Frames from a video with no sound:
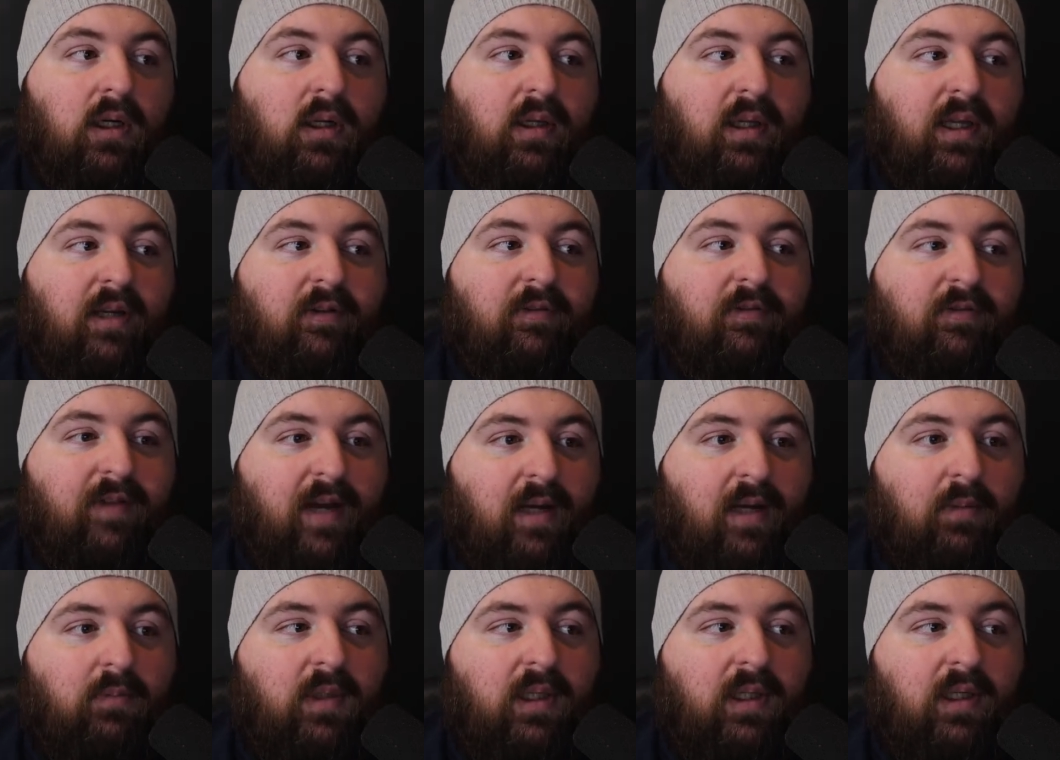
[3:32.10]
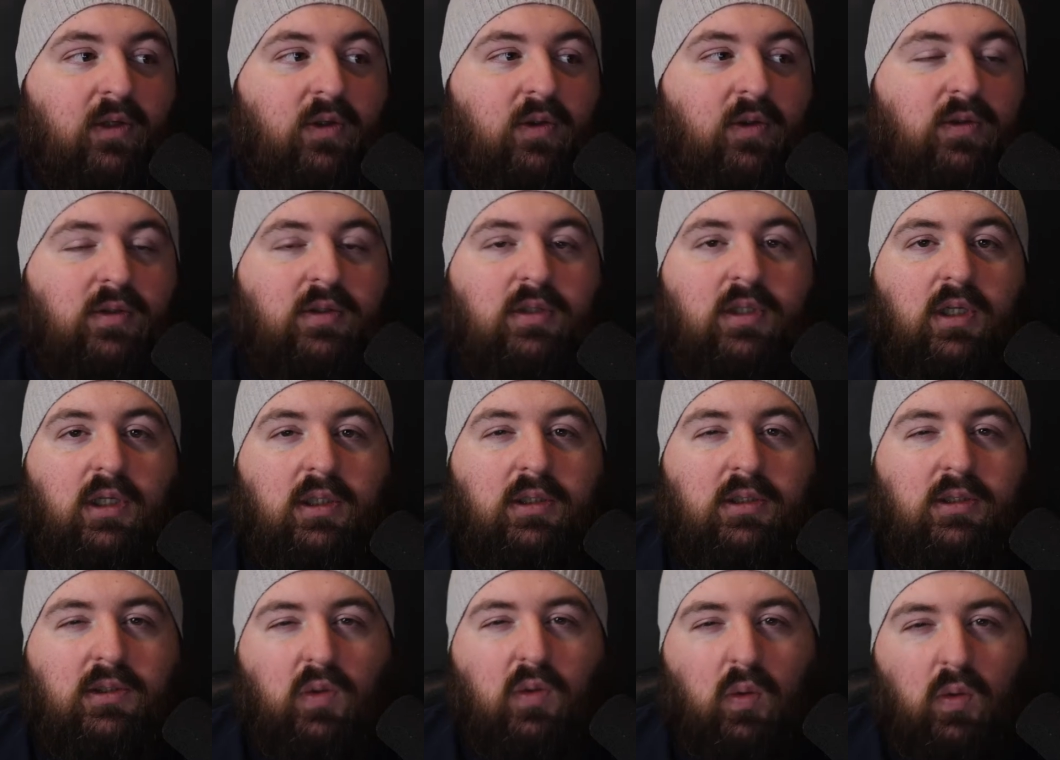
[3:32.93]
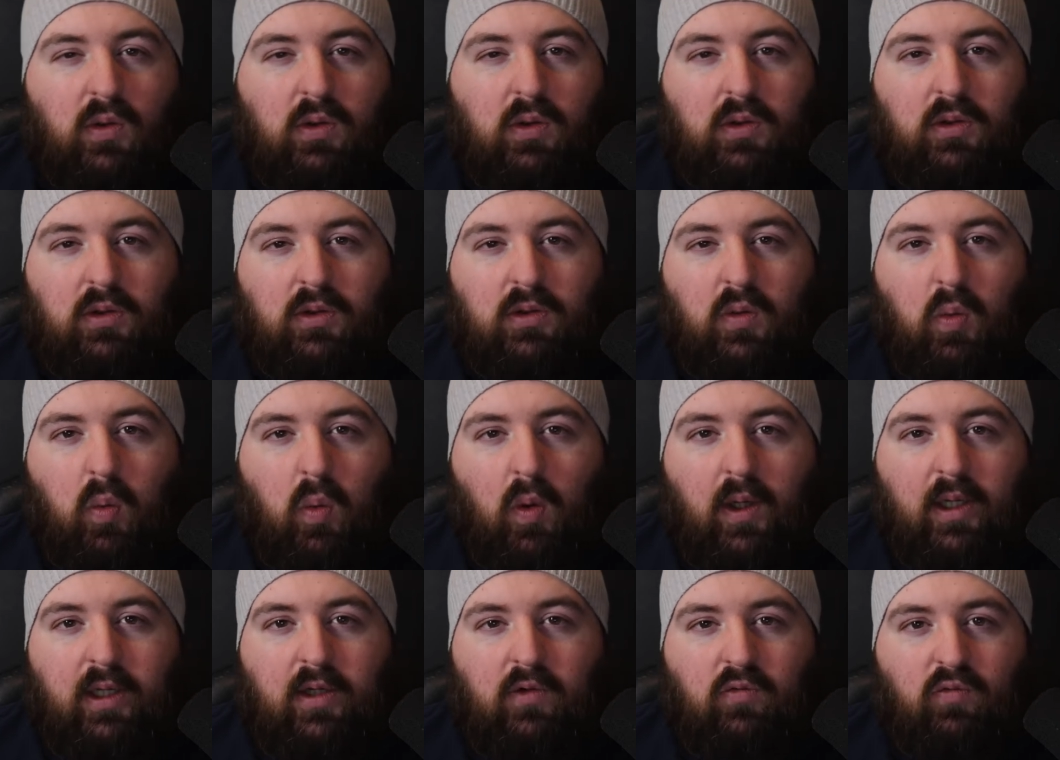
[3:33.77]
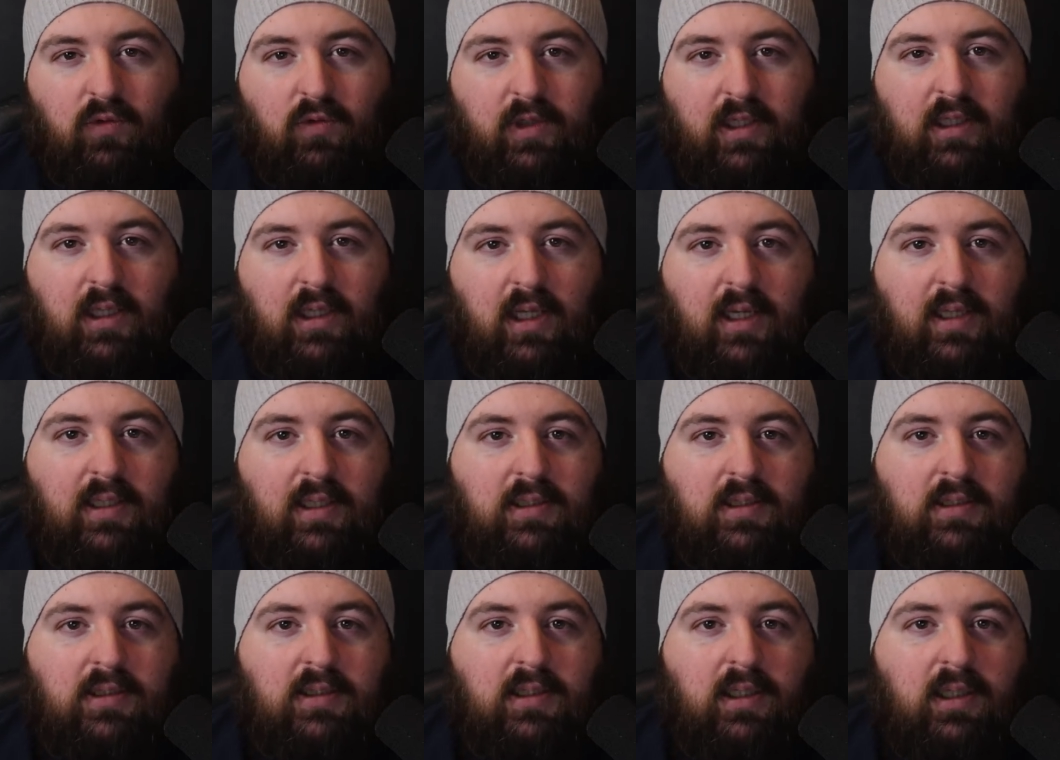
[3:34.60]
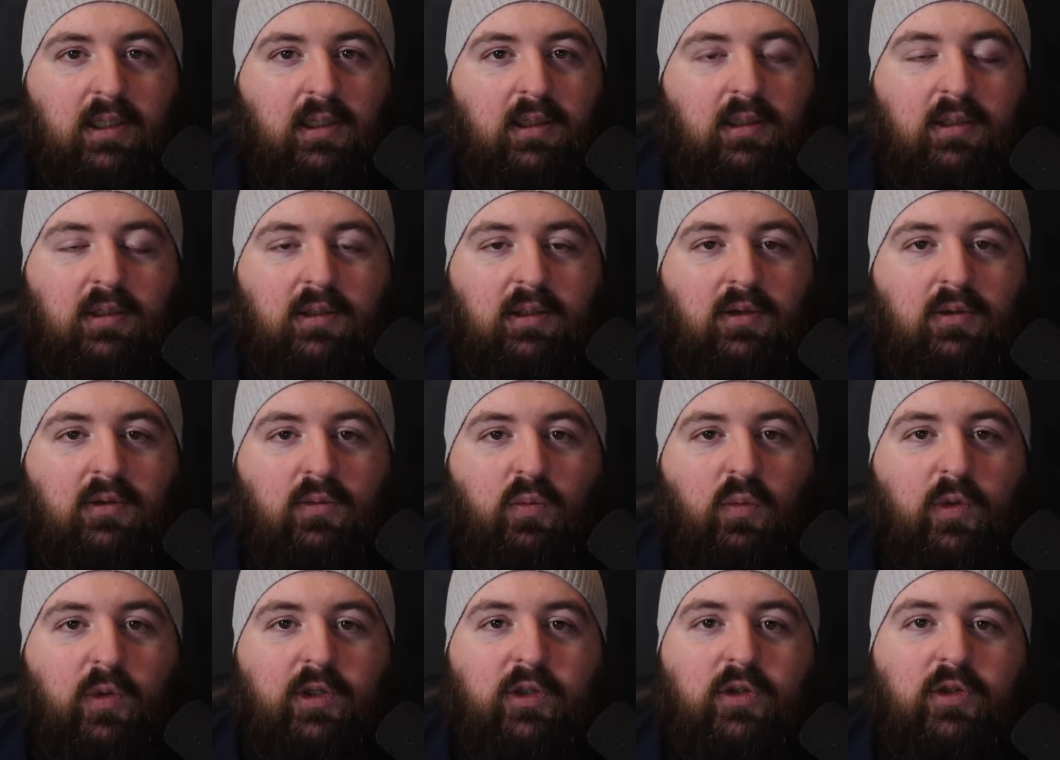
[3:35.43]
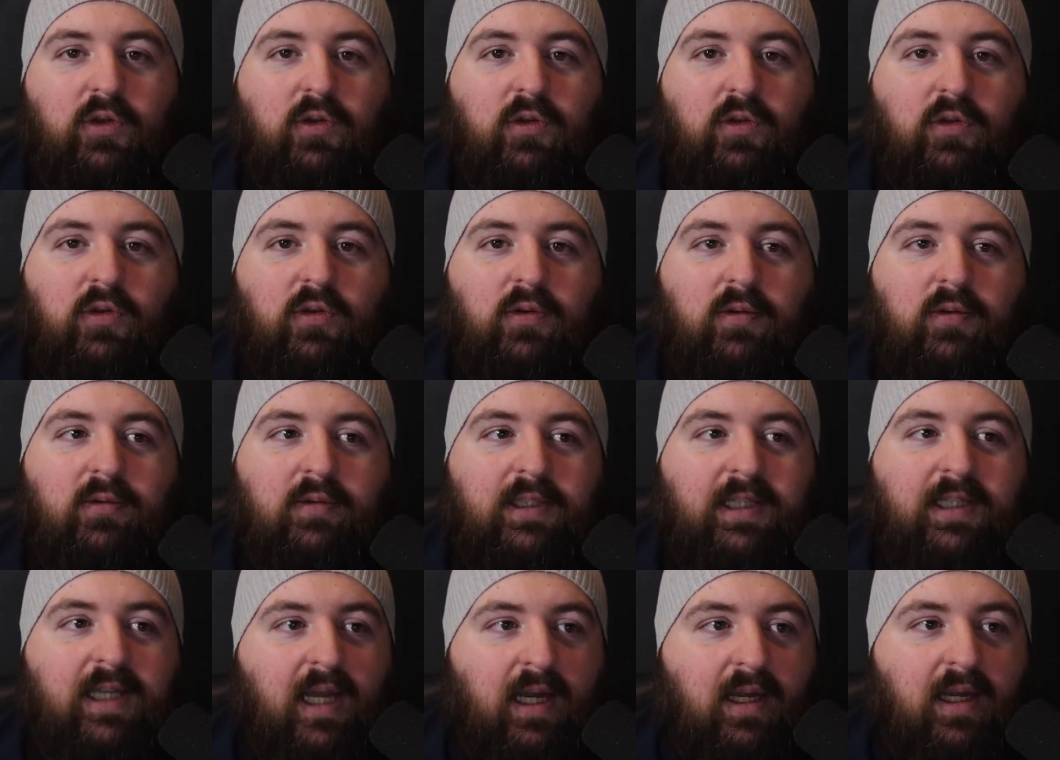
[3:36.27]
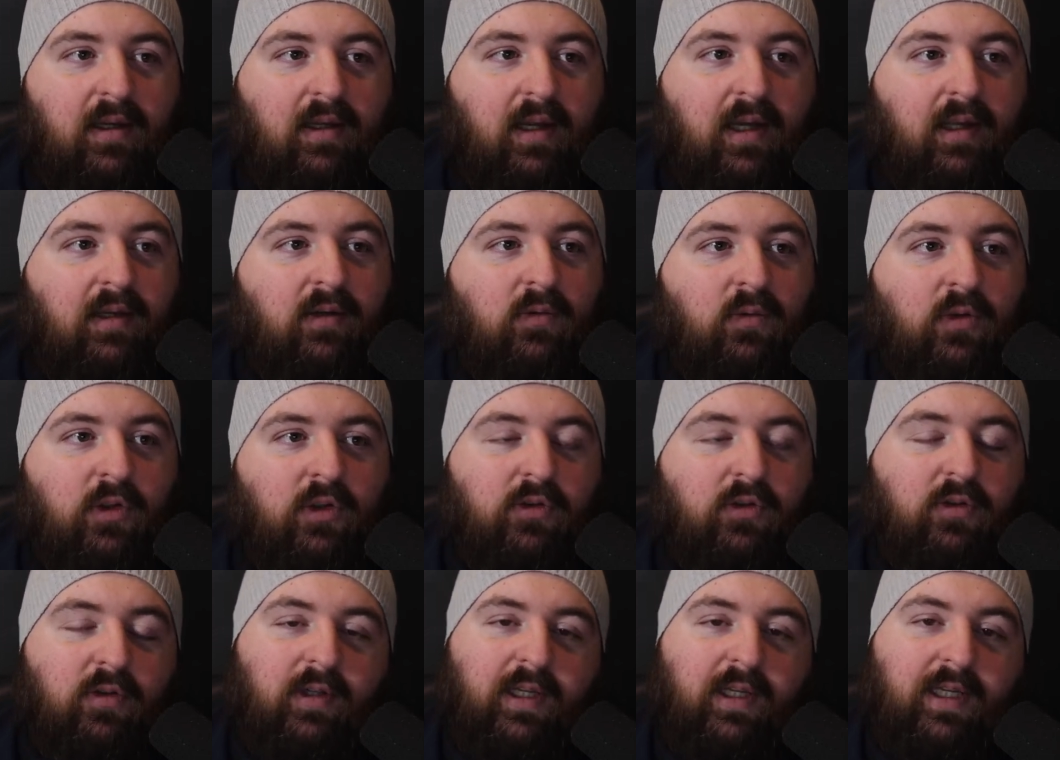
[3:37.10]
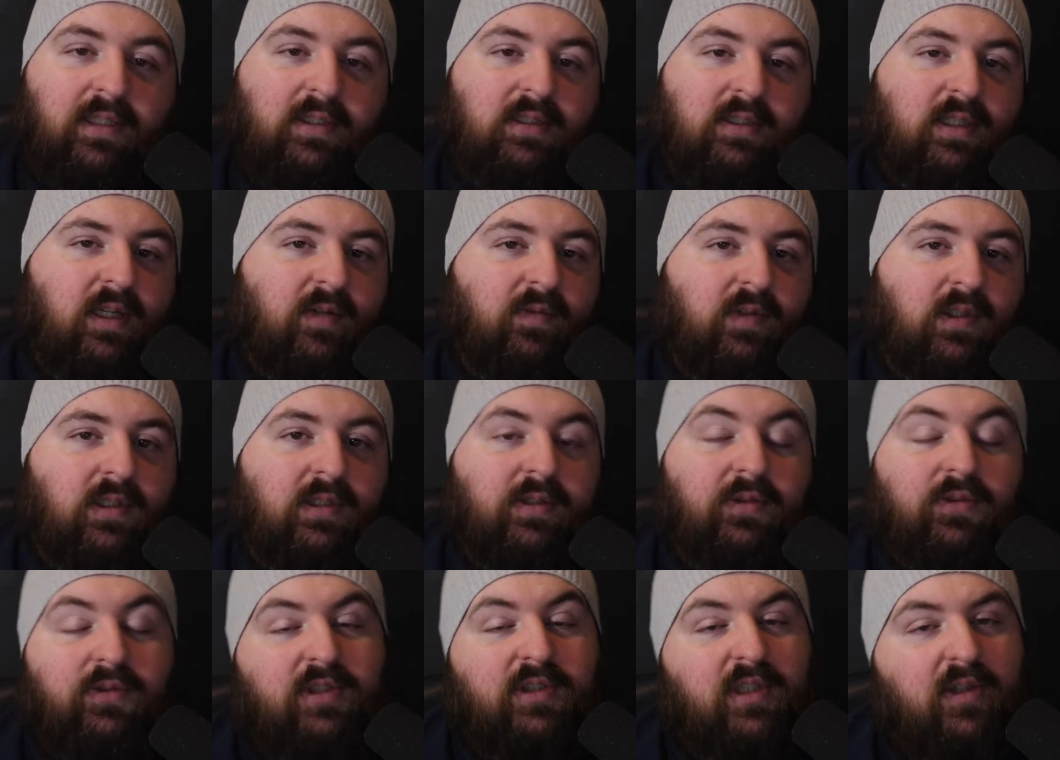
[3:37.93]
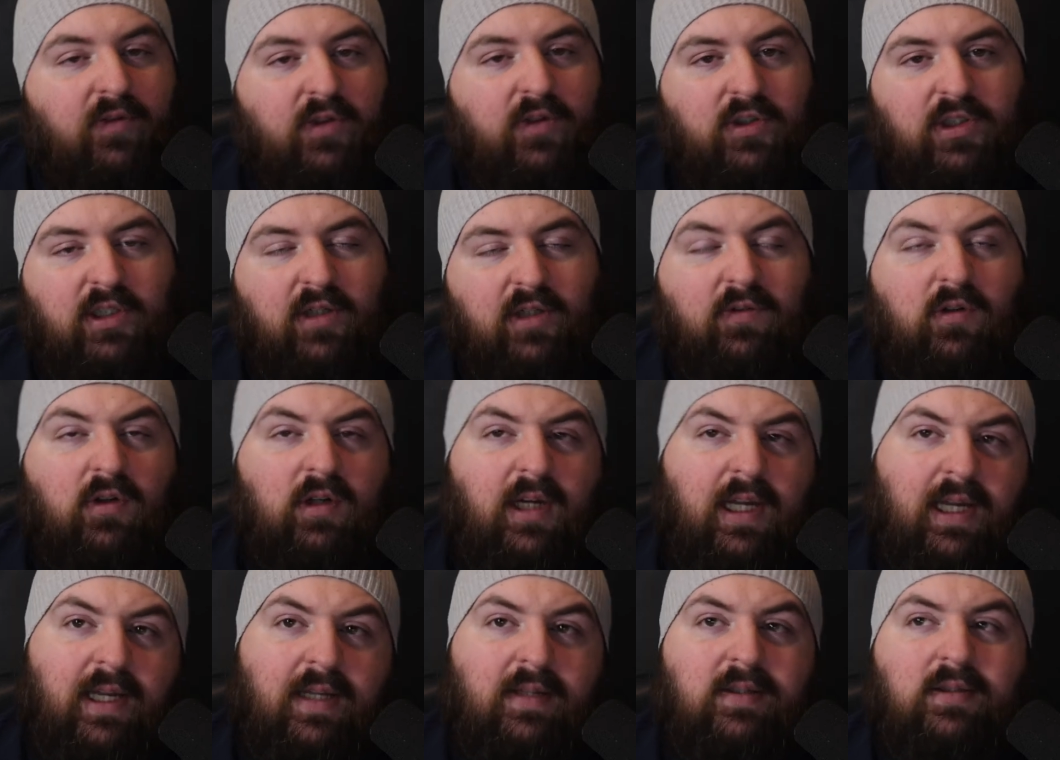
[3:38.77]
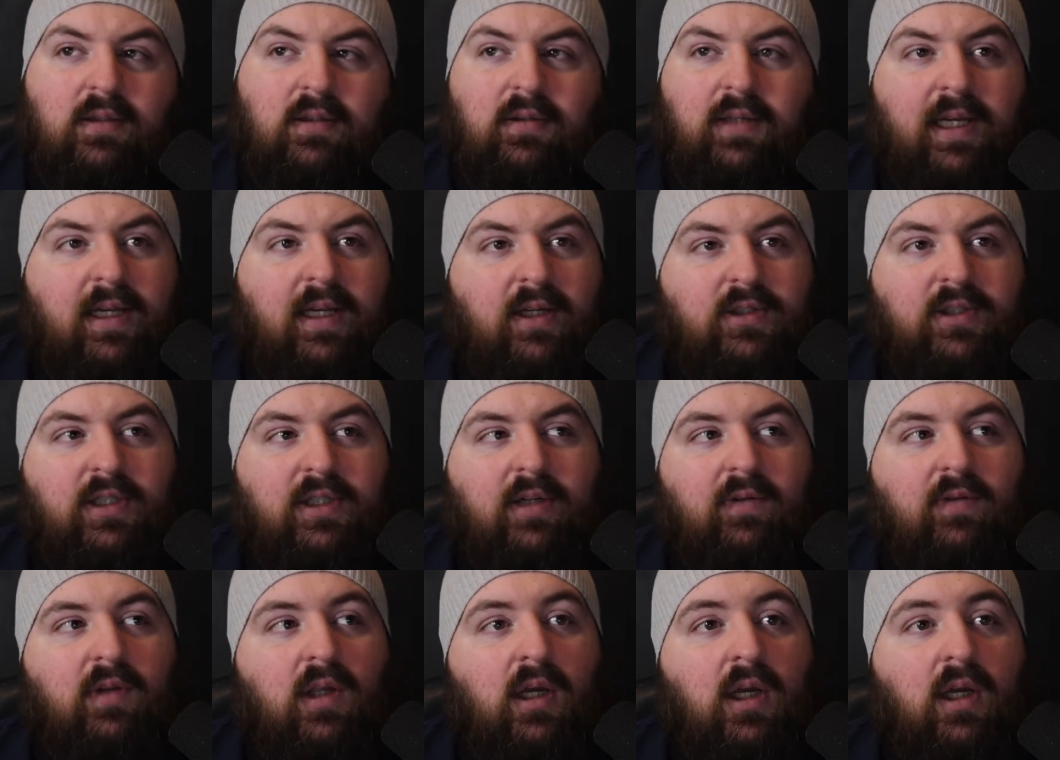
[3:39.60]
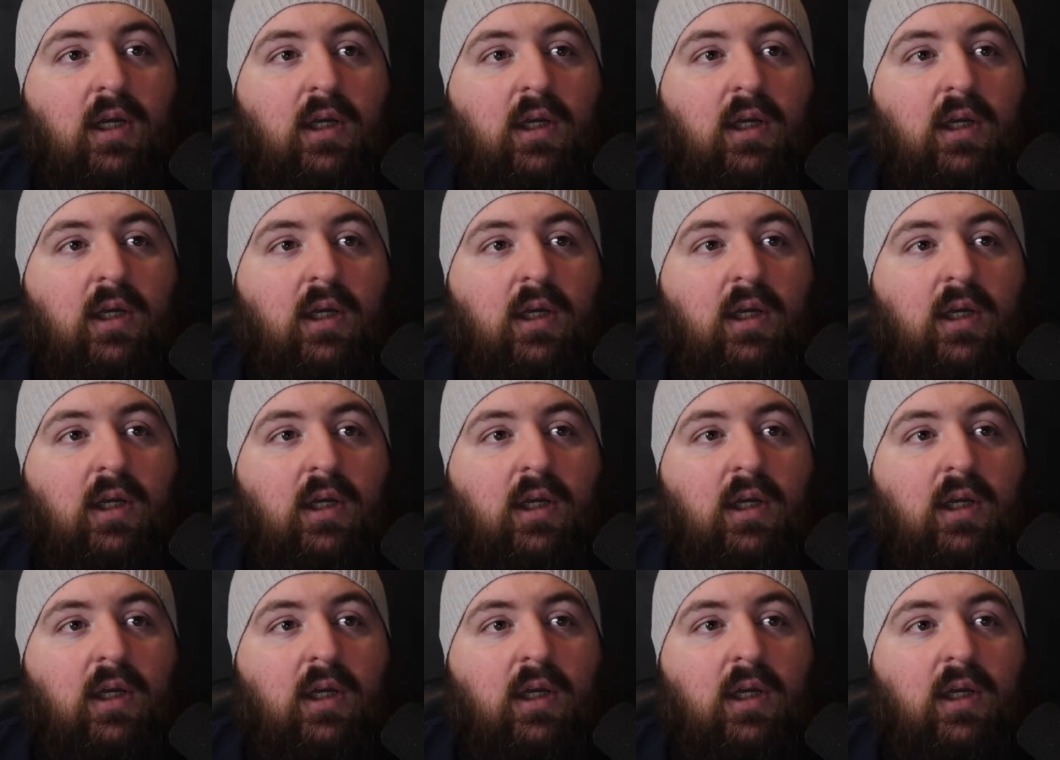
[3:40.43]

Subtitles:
like family who just don't quite realize that when you get in, when you're doing like a 7-to-7 shift or an 8-to-8 shift,